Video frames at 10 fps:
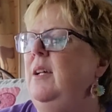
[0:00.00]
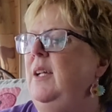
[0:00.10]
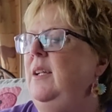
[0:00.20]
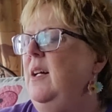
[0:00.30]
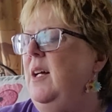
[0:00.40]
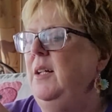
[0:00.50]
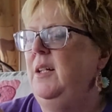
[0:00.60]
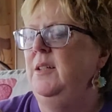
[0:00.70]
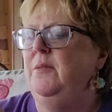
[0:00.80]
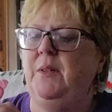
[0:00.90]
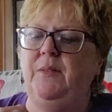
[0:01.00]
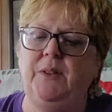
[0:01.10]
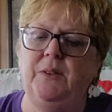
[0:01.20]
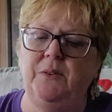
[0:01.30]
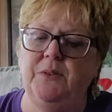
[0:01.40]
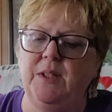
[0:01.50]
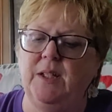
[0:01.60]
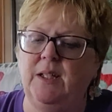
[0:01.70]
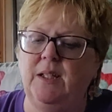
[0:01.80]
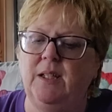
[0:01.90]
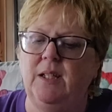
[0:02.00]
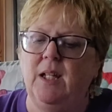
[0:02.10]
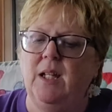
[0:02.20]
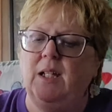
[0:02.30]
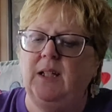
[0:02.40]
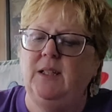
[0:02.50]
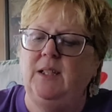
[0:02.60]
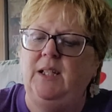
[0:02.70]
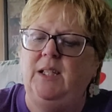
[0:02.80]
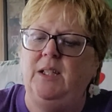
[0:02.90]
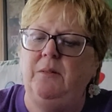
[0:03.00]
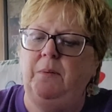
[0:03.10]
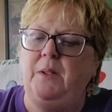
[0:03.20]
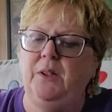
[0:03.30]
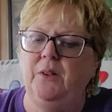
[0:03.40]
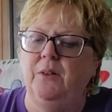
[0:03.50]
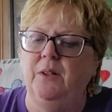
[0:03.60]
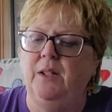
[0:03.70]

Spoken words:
And it got good reviews. Clean and pure,